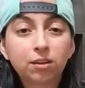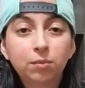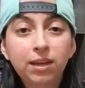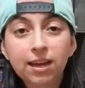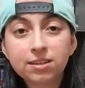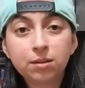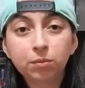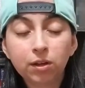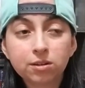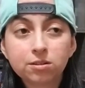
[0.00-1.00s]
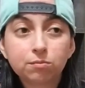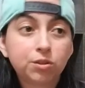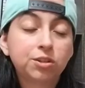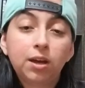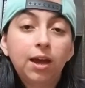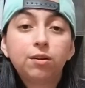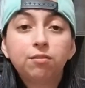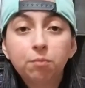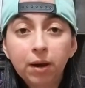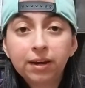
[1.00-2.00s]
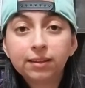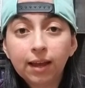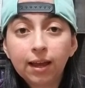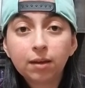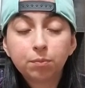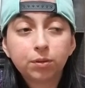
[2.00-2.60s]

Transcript: going to be 18 plus, which I don't even mind that.